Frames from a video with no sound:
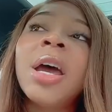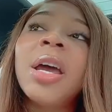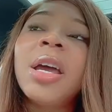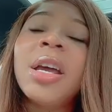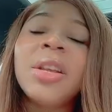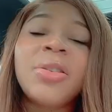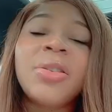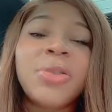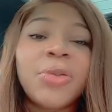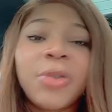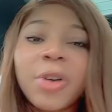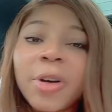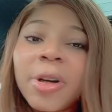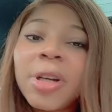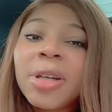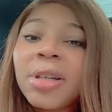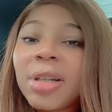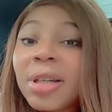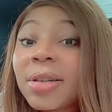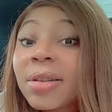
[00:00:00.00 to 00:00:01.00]
It's very
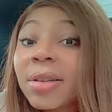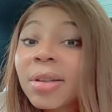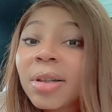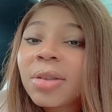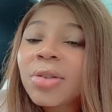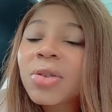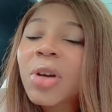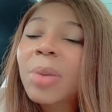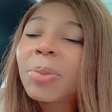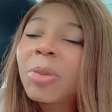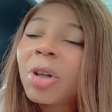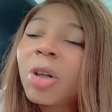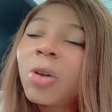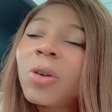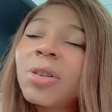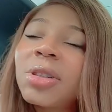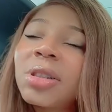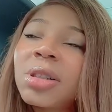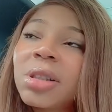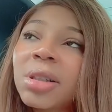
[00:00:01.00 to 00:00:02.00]
detailed. So I'm going to
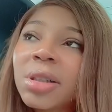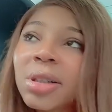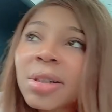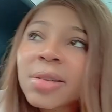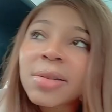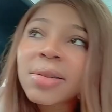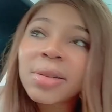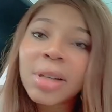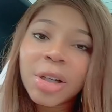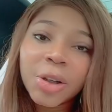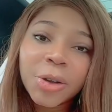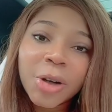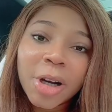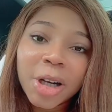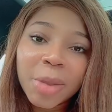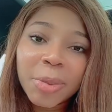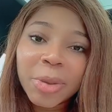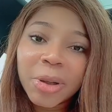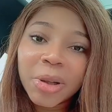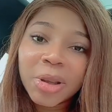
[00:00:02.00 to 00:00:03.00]
go into details later
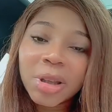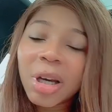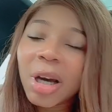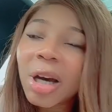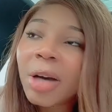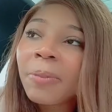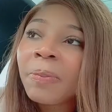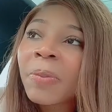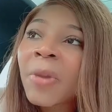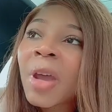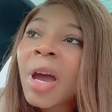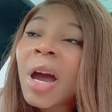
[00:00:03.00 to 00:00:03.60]
on about that.